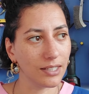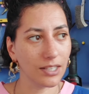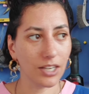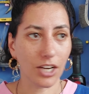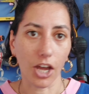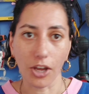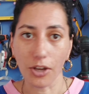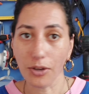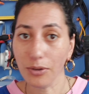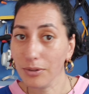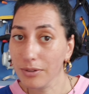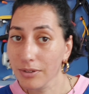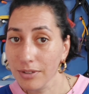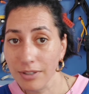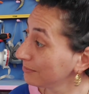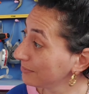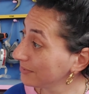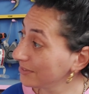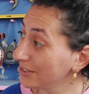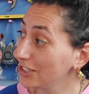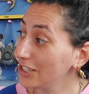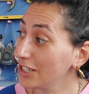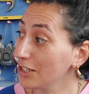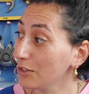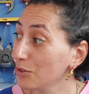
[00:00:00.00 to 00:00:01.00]
you know,
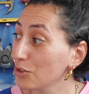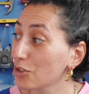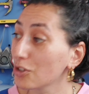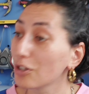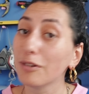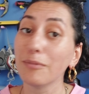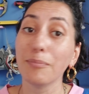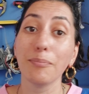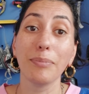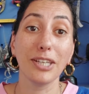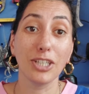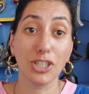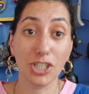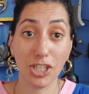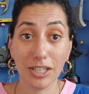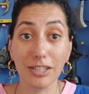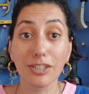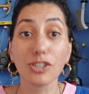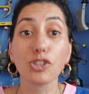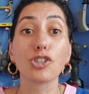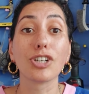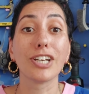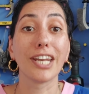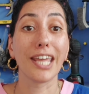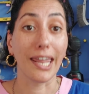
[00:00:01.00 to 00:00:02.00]
children be
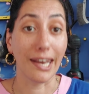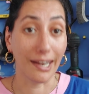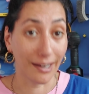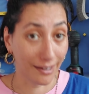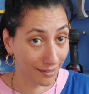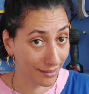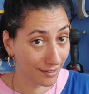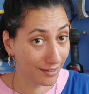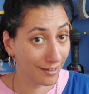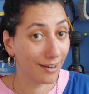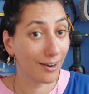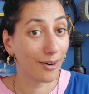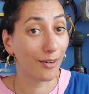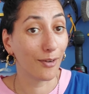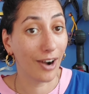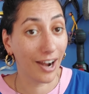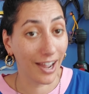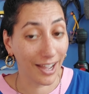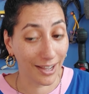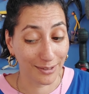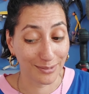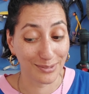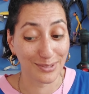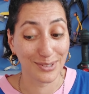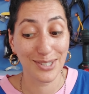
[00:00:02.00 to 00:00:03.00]
children
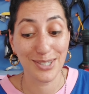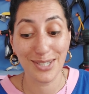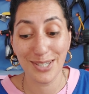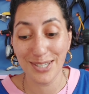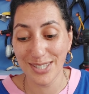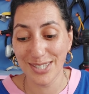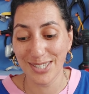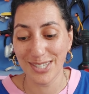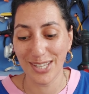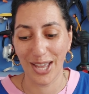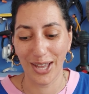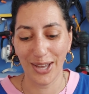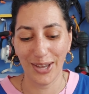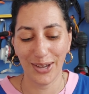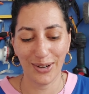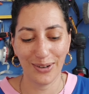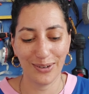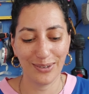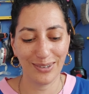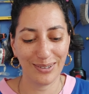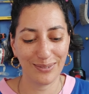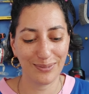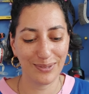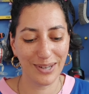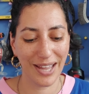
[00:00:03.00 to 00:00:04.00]
around.
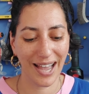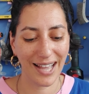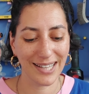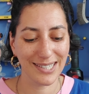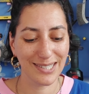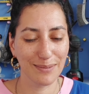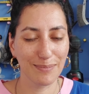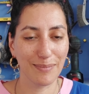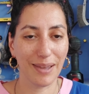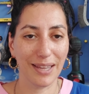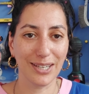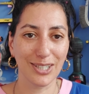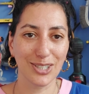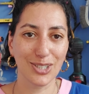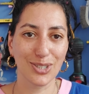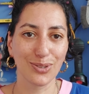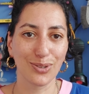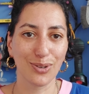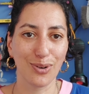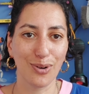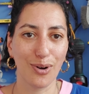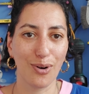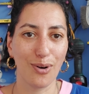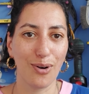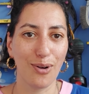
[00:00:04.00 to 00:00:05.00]
So we had to make
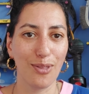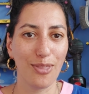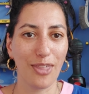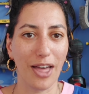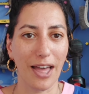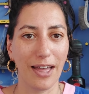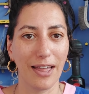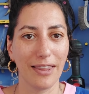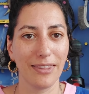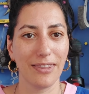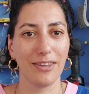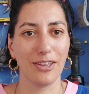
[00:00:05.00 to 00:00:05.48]
sure that,